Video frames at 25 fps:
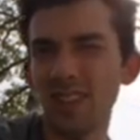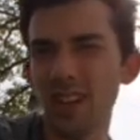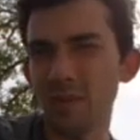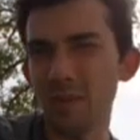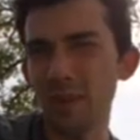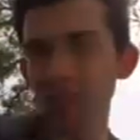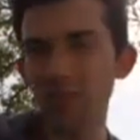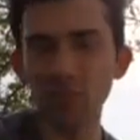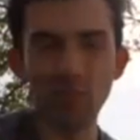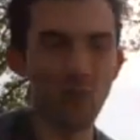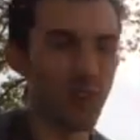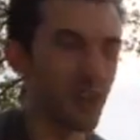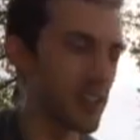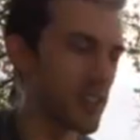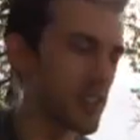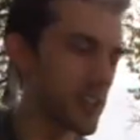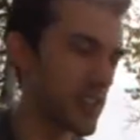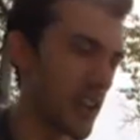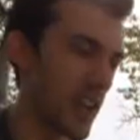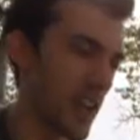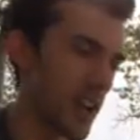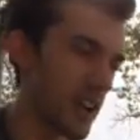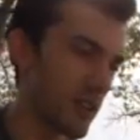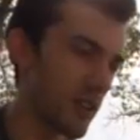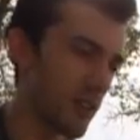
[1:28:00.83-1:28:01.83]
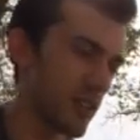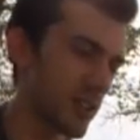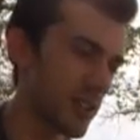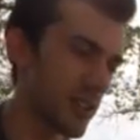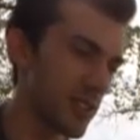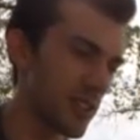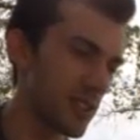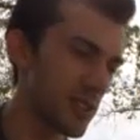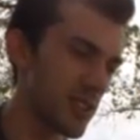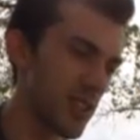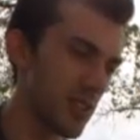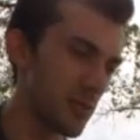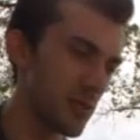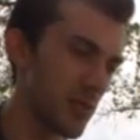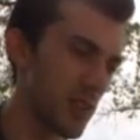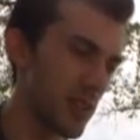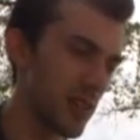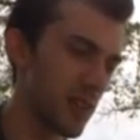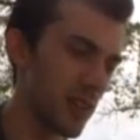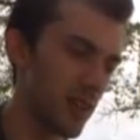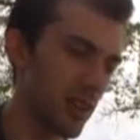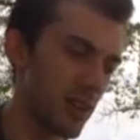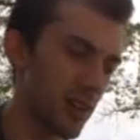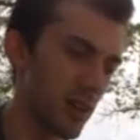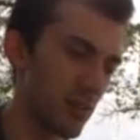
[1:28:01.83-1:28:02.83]
Did I miss one in chat, or did you send
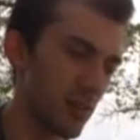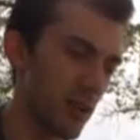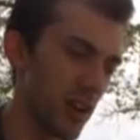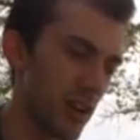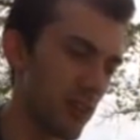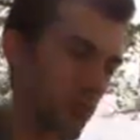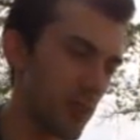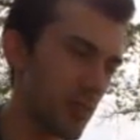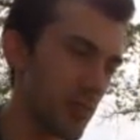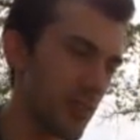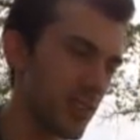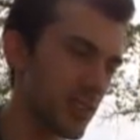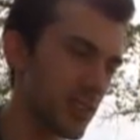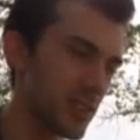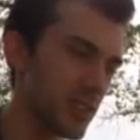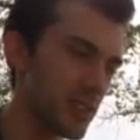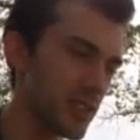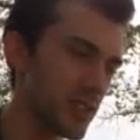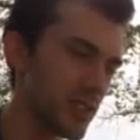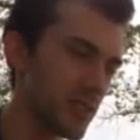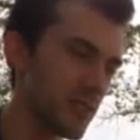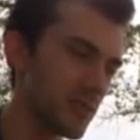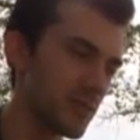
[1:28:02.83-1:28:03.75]
me a private message?